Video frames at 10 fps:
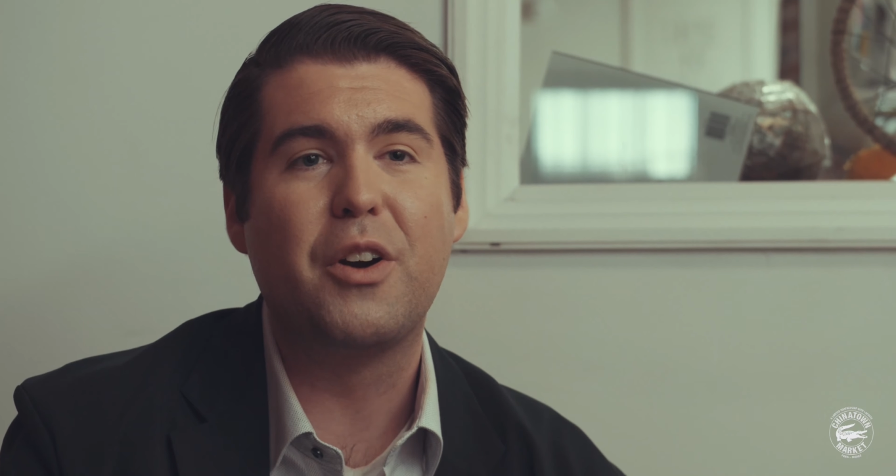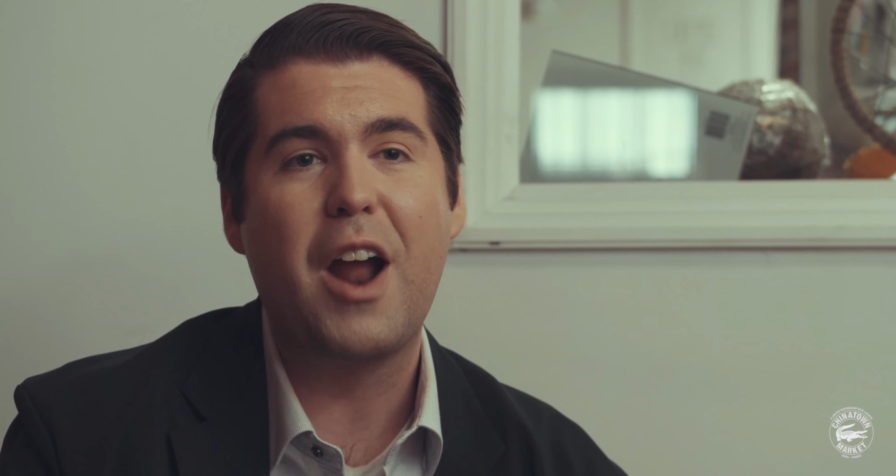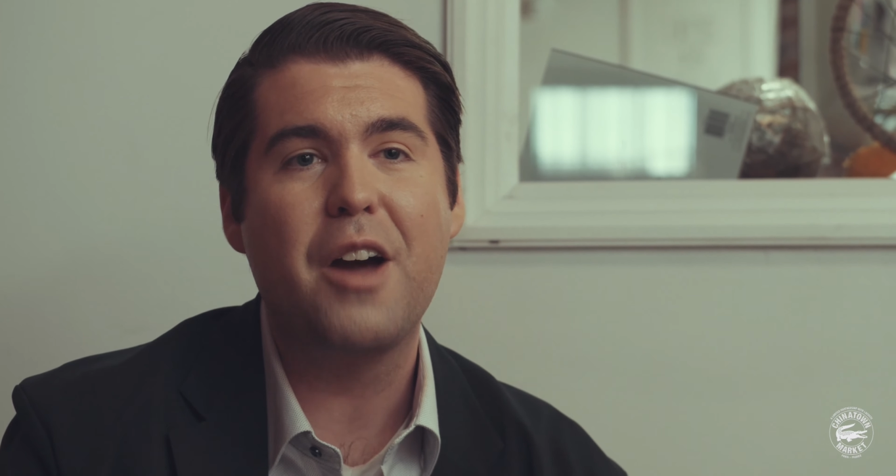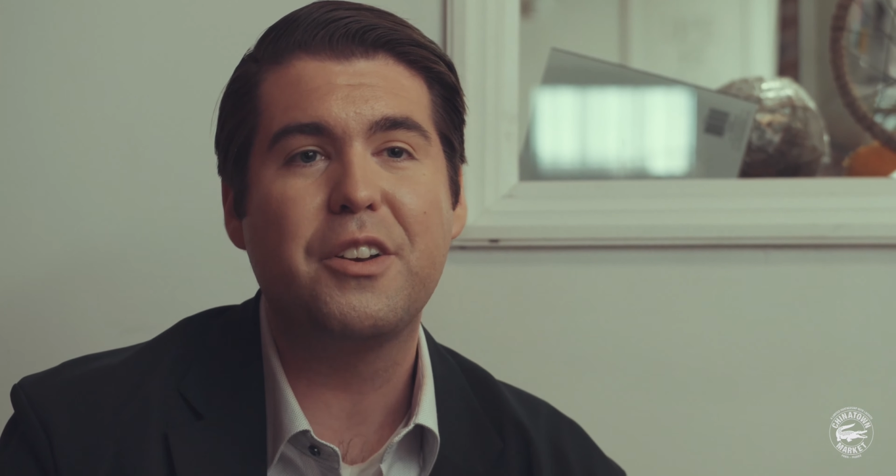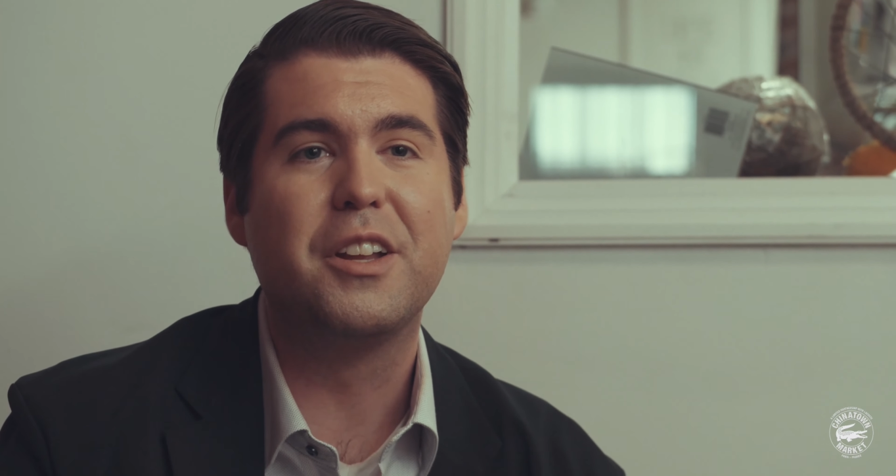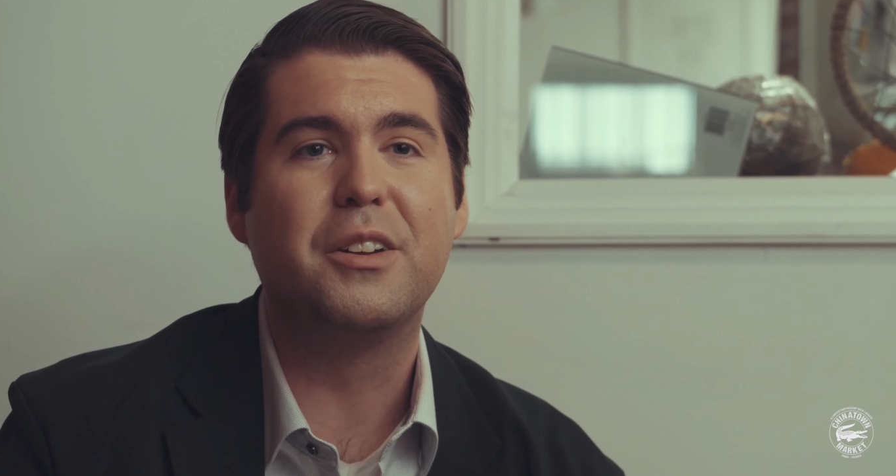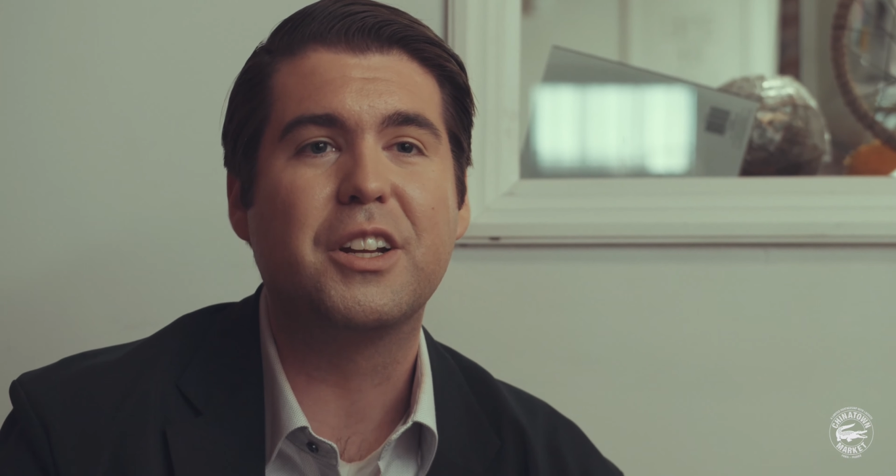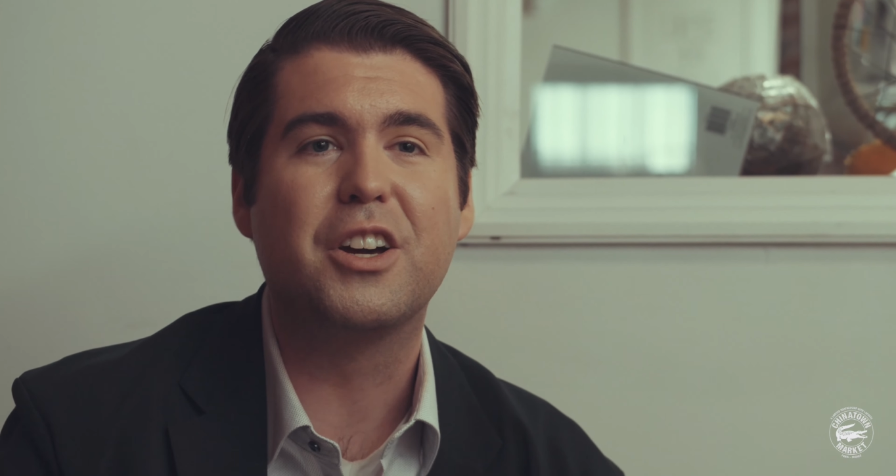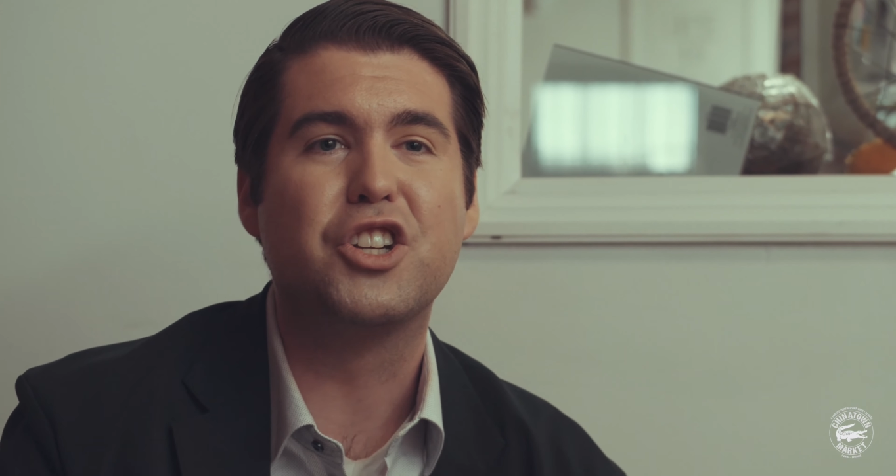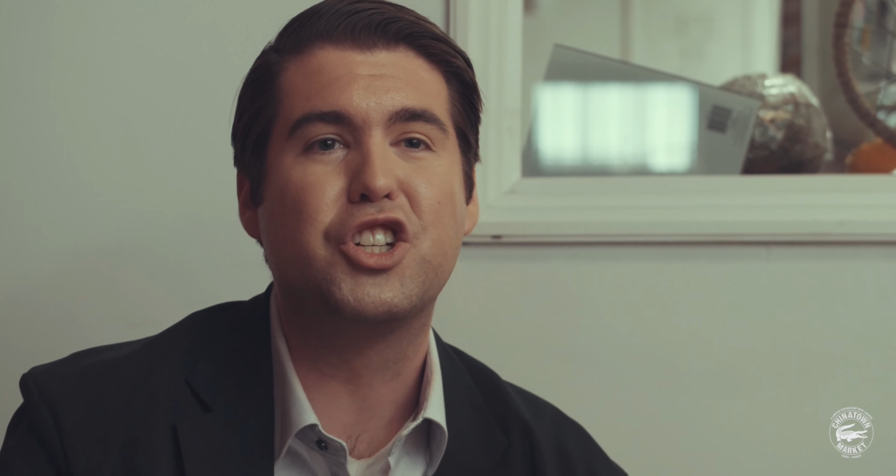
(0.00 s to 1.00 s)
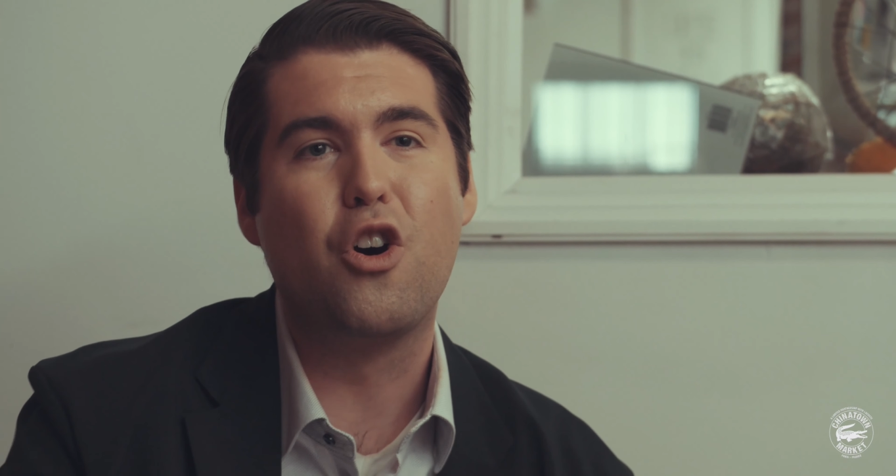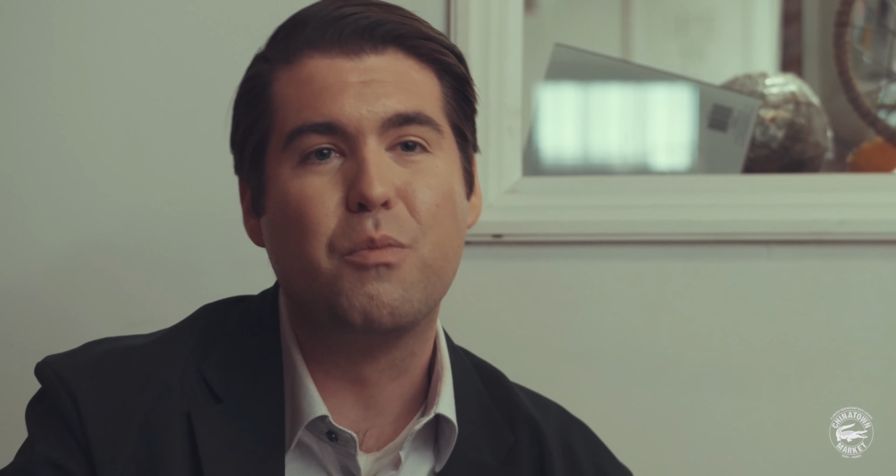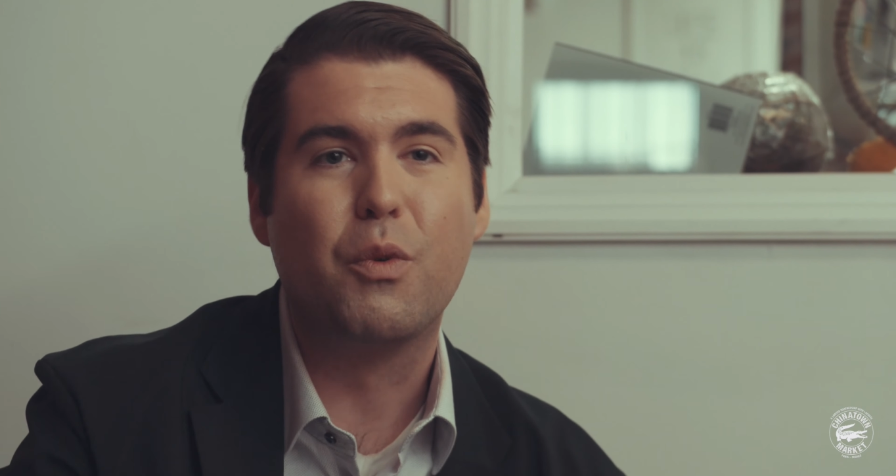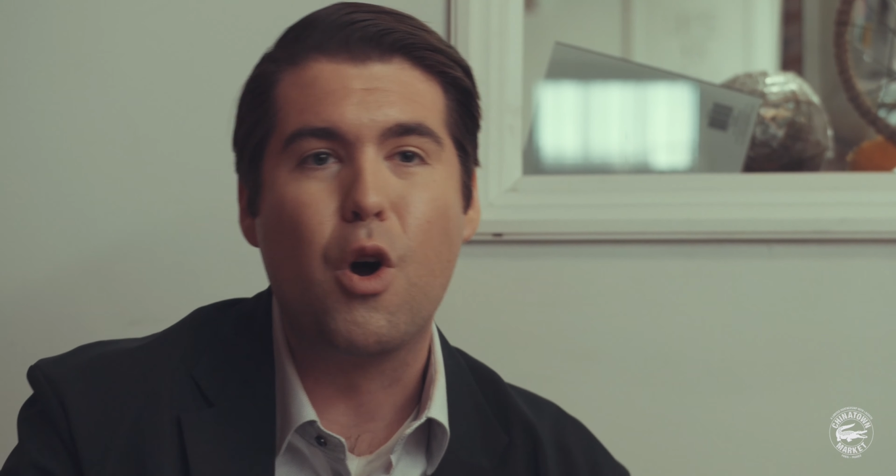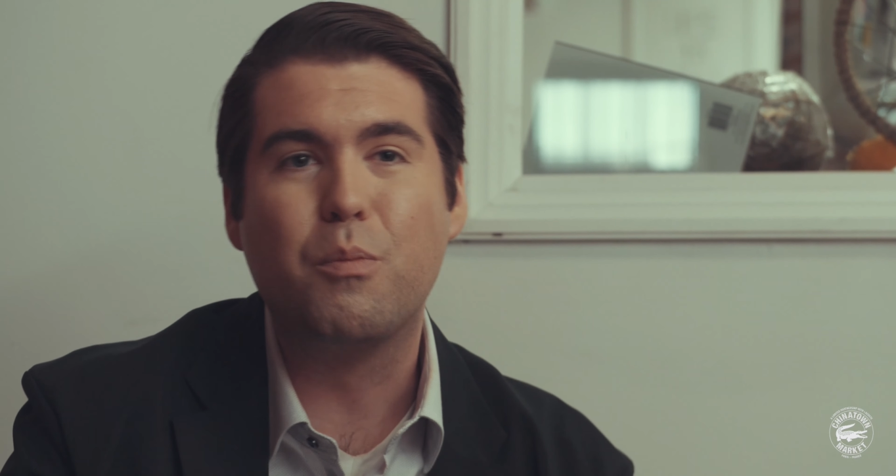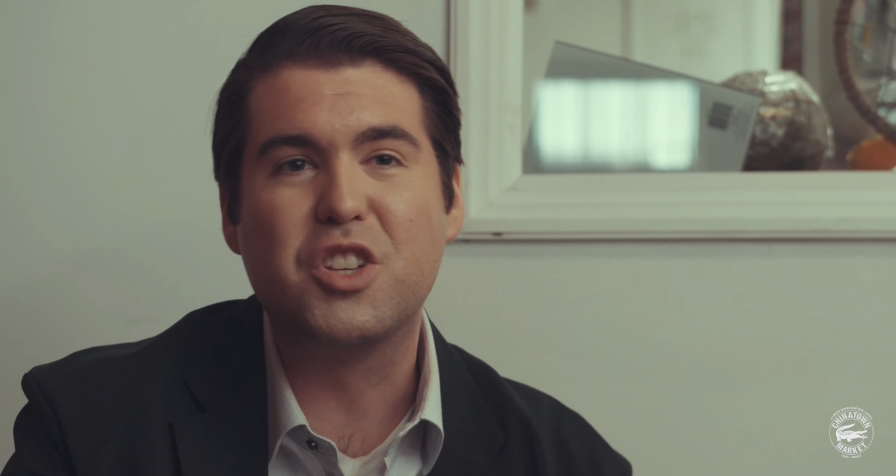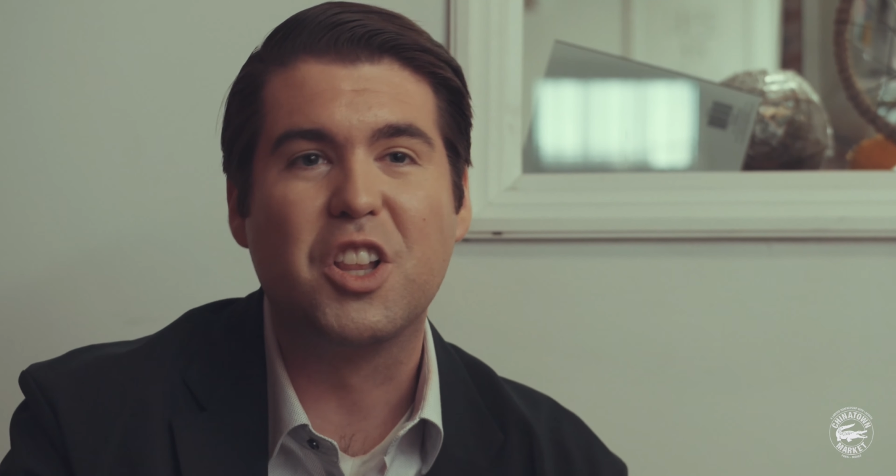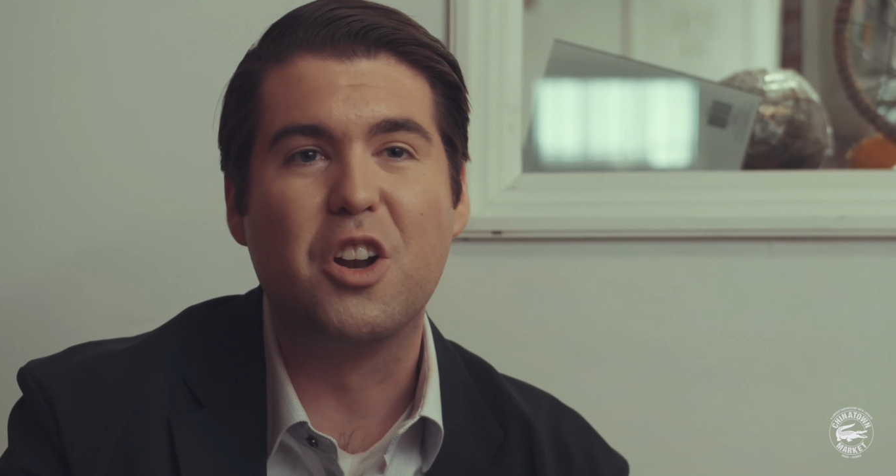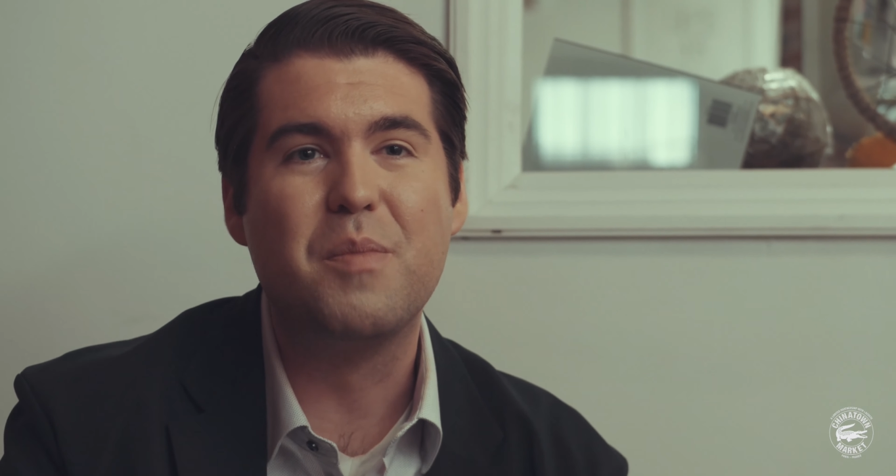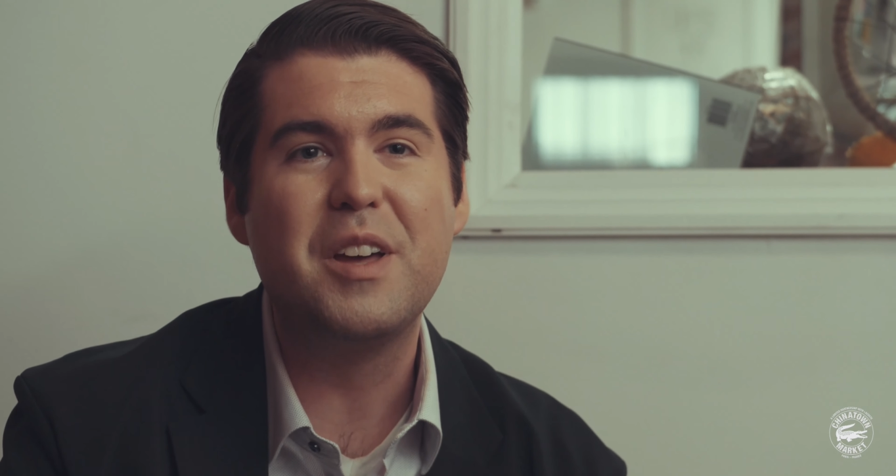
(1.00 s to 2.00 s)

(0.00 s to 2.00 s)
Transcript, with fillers: around and I'm gonna show him the ropes a little